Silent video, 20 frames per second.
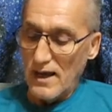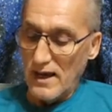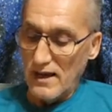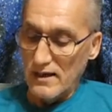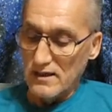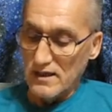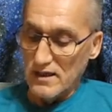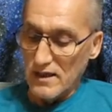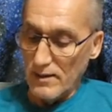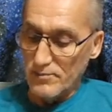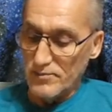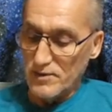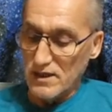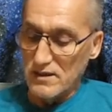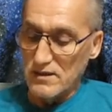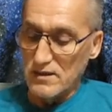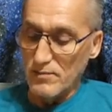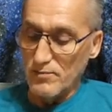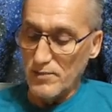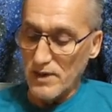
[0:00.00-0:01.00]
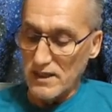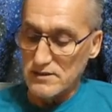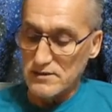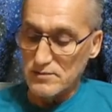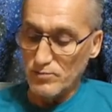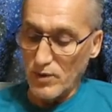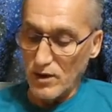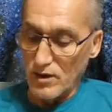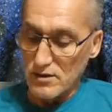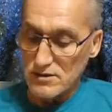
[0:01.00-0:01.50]
The human
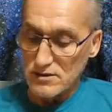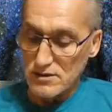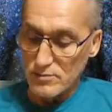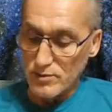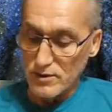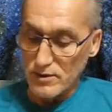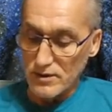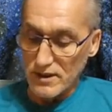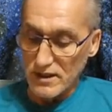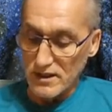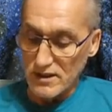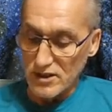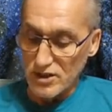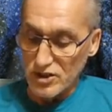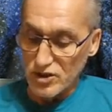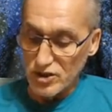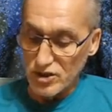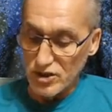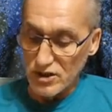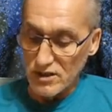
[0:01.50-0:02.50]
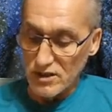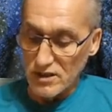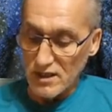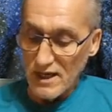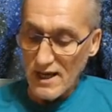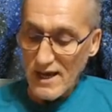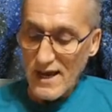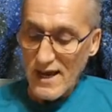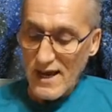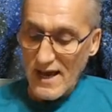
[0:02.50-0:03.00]
body, with its
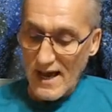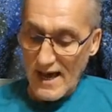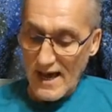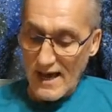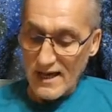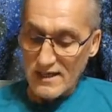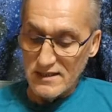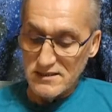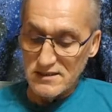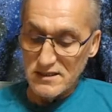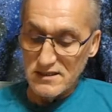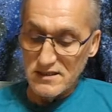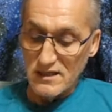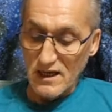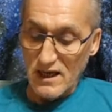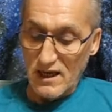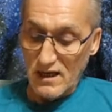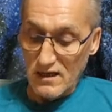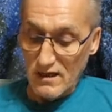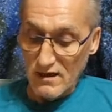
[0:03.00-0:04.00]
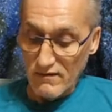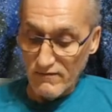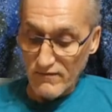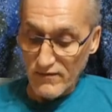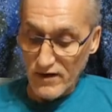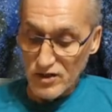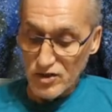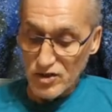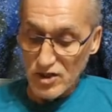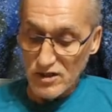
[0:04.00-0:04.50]
faculties, is a God temple
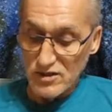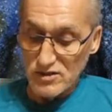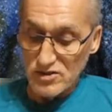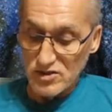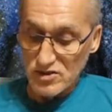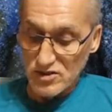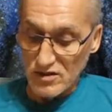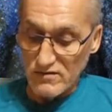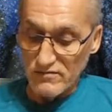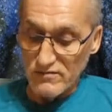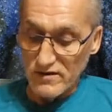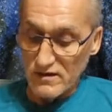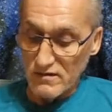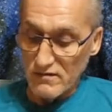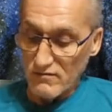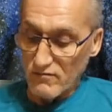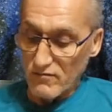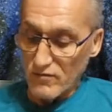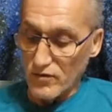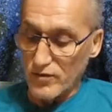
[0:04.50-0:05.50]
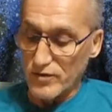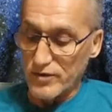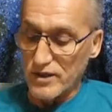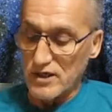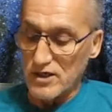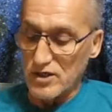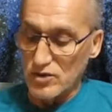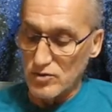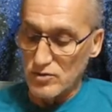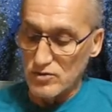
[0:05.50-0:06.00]
of energy with
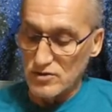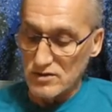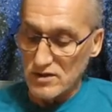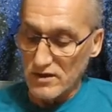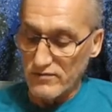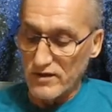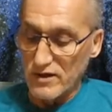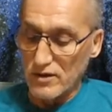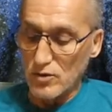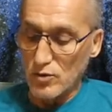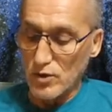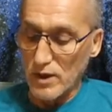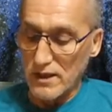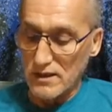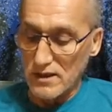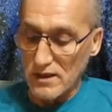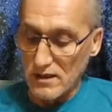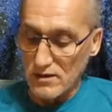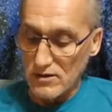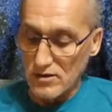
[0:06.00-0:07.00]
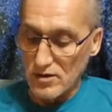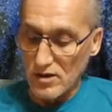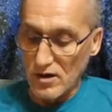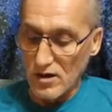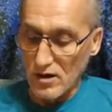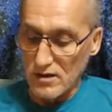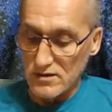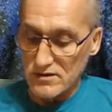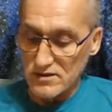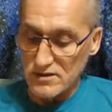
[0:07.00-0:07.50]
the great God presence,
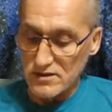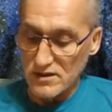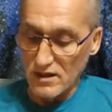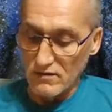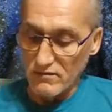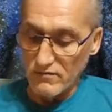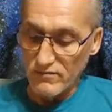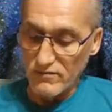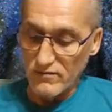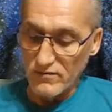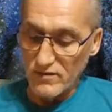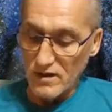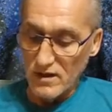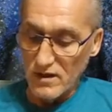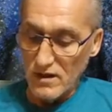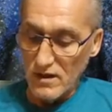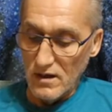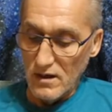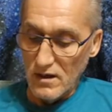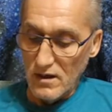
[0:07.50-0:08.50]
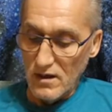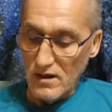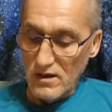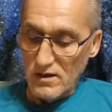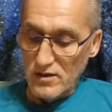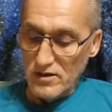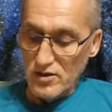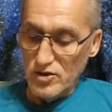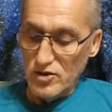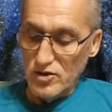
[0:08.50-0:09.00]
provides,
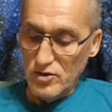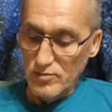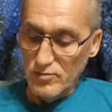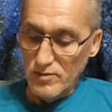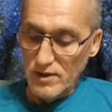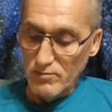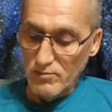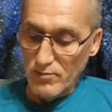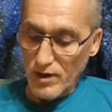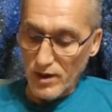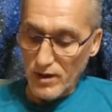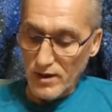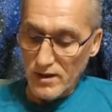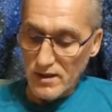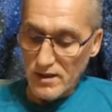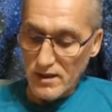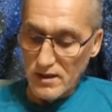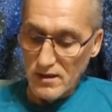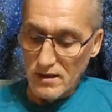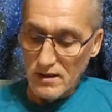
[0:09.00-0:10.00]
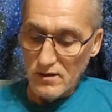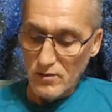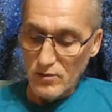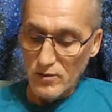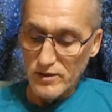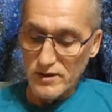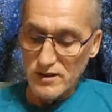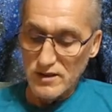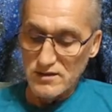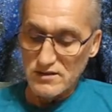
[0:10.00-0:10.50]
and through this outer
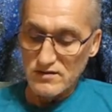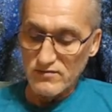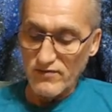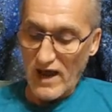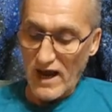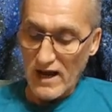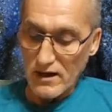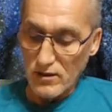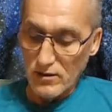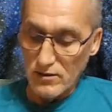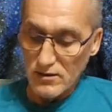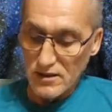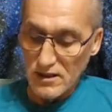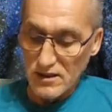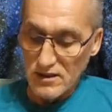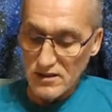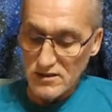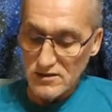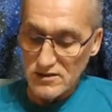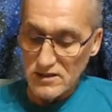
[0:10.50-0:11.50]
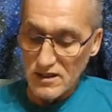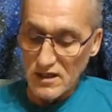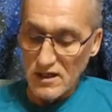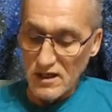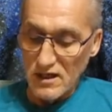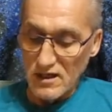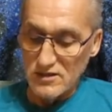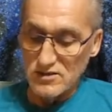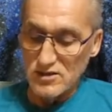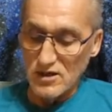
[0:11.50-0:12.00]
self, it
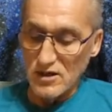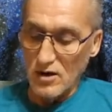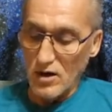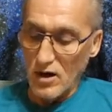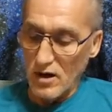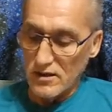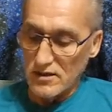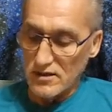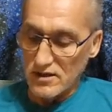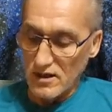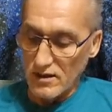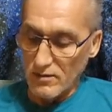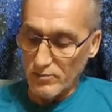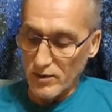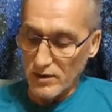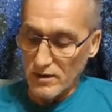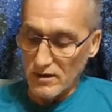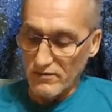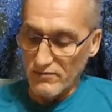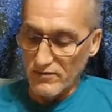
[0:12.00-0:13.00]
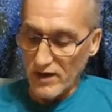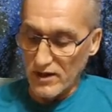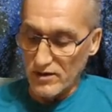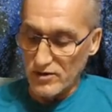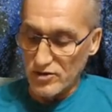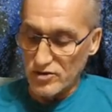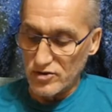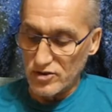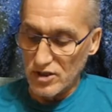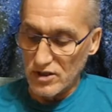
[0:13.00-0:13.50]
wishes to express the
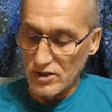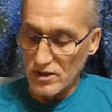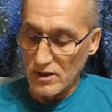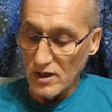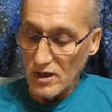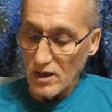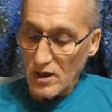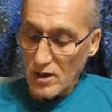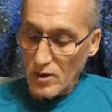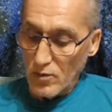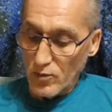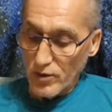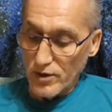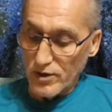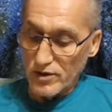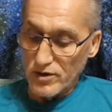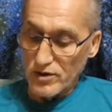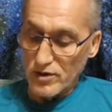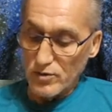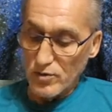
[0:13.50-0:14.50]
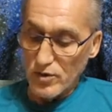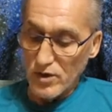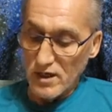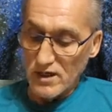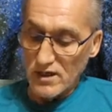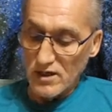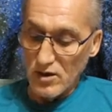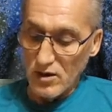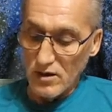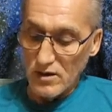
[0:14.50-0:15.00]
perfect divine plan or
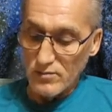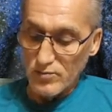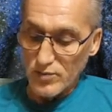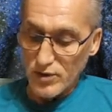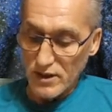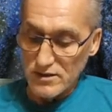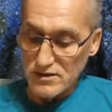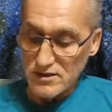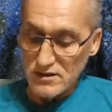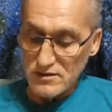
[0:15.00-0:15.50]
design.